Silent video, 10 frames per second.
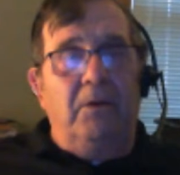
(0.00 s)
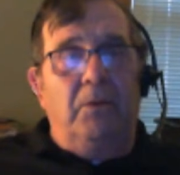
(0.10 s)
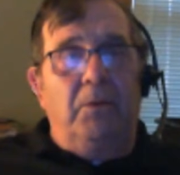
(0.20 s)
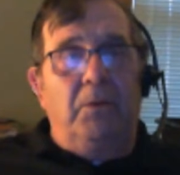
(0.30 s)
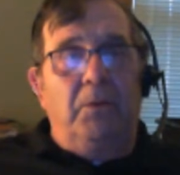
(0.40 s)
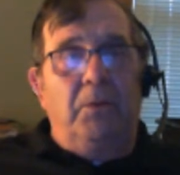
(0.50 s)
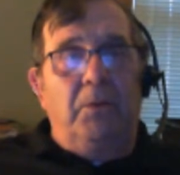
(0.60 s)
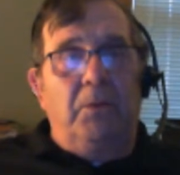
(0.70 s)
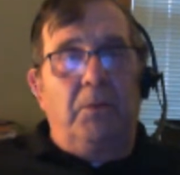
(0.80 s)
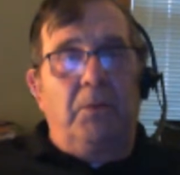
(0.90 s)

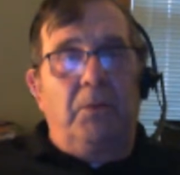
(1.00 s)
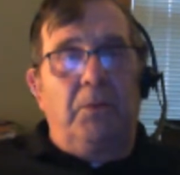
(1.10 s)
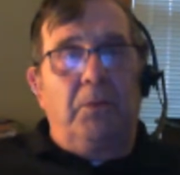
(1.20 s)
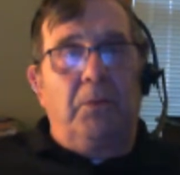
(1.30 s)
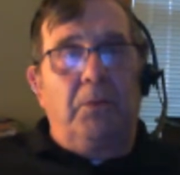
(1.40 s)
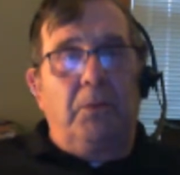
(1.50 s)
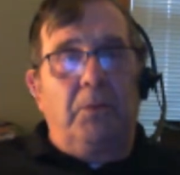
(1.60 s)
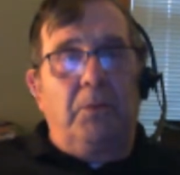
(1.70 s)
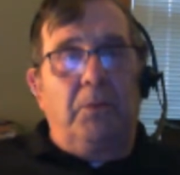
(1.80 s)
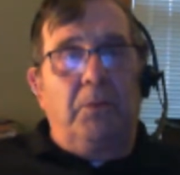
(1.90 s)

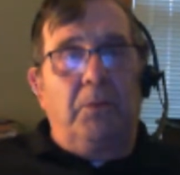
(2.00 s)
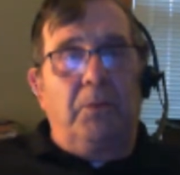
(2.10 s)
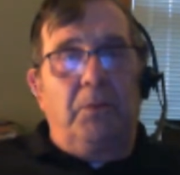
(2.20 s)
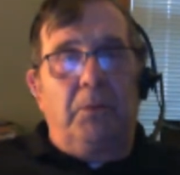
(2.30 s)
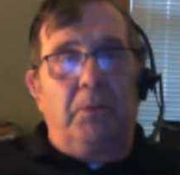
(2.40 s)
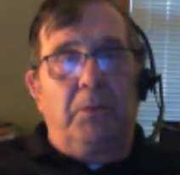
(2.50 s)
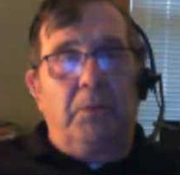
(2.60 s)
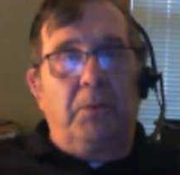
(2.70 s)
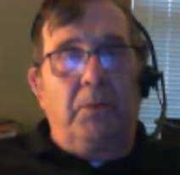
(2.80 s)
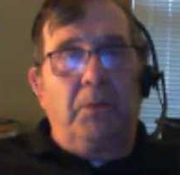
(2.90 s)

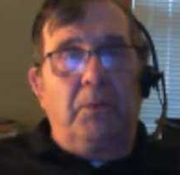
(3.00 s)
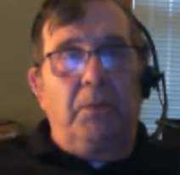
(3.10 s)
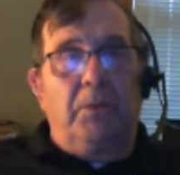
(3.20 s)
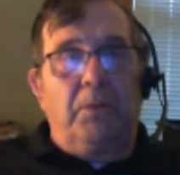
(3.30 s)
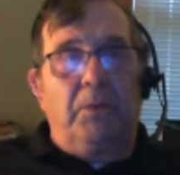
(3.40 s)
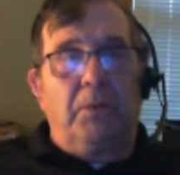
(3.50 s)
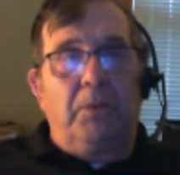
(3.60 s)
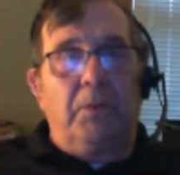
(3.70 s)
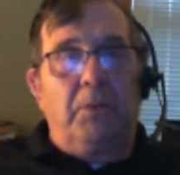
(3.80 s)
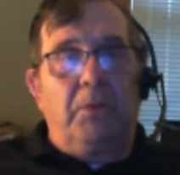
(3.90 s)

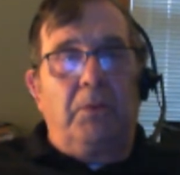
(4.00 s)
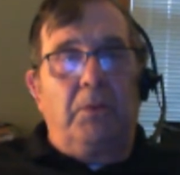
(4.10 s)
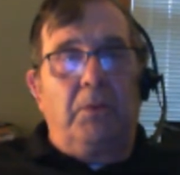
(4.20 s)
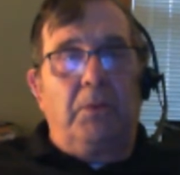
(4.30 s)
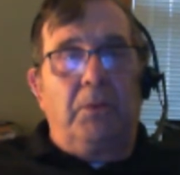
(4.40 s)
This person isn't speaking.